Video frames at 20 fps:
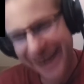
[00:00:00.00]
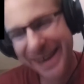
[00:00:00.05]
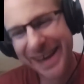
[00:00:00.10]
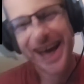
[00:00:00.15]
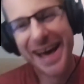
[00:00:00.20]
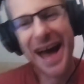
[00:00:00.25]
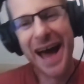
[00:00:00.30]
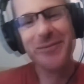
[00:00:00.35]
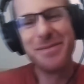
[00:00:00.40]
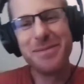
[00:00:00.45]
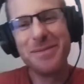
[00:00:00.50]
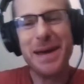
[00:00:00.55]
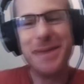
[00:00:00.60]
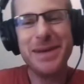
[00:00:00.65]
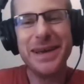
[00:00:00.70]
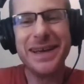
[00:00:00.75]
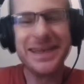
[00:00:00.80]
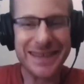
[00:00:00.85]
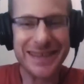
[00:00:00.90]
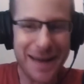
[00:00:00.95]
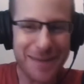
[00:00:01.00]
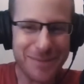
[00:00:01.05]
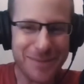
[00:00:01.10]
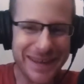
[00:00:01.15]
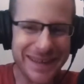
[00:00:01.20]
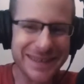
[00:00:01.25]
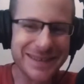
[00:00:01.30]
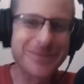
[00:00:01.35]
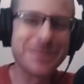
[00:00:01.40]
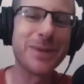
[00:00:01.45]
like I mean, maybe it's
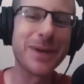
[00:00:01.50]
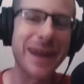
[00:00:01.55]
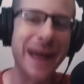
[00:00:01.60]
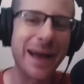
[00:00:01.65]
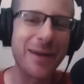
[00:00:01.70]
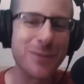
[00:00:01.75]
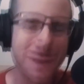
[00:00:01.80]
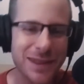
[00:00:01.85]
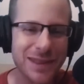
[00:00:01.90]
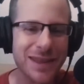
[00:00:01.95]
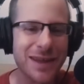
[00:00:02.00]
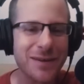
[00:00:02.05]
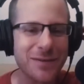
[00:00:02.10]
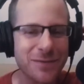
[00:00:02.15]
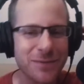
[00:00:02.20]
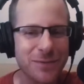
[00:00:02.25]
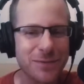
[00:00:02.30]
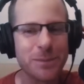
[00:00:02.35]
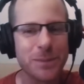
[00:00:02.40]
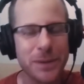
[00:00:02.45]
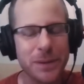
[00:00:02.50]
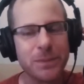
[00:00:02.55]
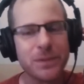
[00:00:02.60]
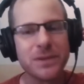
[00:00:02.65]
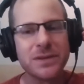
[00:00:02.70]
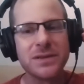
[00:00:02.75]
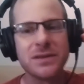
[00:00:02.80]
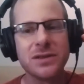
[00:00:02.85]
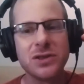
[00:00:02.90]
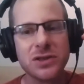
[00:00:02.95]
obvious, but I would love for
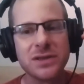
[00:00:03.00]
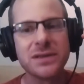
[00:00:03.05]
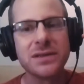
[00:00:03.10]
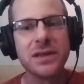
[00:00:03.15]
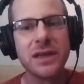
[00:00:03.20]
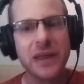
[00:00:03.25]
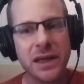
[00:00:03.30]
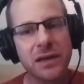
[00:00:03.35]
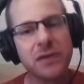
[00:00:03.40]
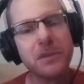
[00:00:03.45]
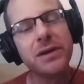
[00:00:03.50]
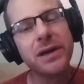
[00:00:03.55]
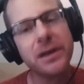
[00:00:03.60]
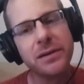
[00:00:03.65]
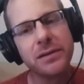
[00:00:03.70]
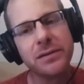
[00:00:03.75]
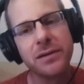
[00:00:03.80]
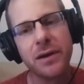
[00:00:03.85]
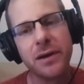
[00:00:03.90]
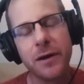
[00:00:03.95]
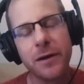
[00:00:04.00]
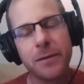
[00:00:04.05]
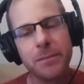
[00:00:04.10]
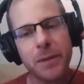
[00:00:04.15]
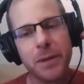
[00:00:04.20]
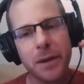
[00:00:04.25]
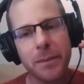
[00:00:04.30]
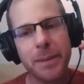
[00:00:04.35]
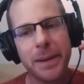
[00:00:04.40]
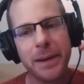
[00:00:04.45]
people to just hear it
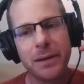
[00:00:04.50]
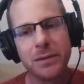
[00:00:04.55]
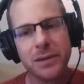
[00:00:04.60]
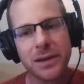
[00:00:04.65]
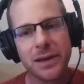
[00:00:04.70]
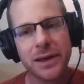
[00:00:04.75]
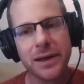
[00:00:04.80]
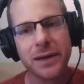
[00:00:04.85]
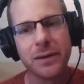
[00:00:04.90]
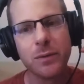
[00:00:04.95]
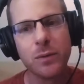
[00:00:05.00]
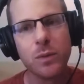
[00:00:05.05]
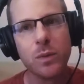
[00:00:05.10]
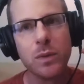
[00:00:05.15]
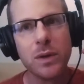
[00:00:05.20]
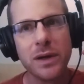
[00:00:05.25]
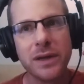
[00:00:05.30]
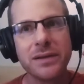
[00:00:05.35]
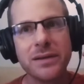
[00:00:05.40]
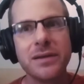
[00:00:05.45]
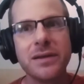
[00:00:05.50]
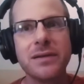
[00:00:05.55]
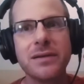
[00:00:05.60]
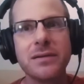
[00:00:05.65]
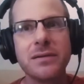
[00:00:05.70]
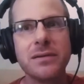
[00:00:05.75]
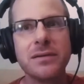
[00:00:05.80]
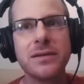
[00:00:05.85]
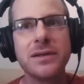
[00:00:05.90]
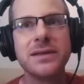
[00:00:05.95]
um, about like what
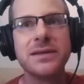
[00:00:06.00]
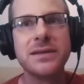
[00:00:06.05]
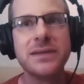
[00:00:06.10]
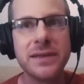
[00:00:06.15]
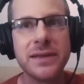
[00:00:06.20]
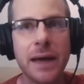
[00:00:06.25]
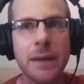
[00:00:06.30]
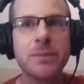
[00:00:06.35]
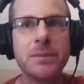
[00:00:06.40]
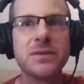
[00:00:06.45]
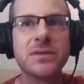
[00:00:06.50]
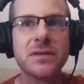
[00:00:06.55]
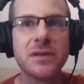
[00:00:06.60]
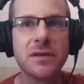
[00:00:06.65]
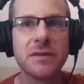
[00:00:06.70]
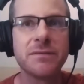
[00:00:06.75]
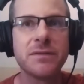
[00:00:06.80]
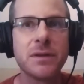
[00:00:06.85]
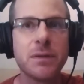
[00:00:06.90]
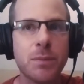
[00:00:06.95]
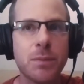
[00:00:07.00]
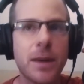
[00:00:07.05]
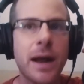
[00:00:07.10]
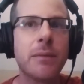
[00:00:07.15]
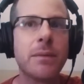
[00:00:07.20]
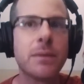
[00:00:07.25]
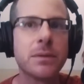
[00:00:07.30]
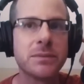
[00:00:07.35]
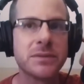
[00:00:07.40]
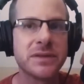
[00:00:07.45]
the the depths of the
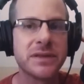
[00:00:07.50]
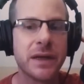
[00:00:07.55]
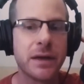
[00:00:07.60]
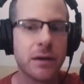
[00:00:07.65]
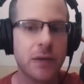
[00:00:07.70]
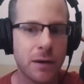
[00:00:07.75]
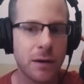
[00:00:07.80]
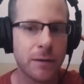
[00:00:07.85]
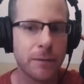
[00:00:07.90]
problems there